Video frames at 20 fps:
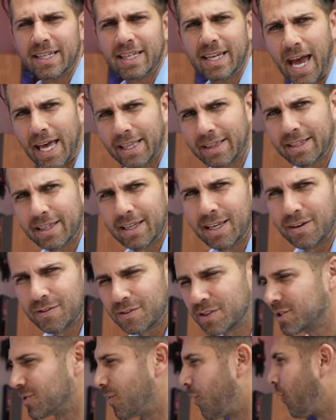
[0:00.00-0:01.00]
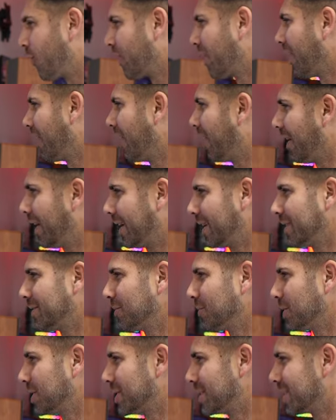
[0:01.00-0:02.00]
cat gifts online,
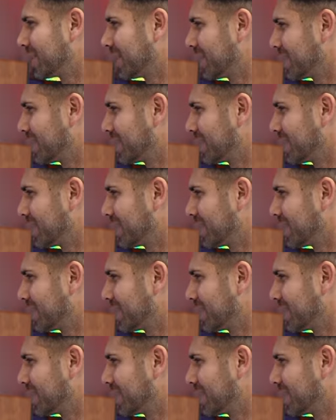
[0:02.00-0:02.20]
which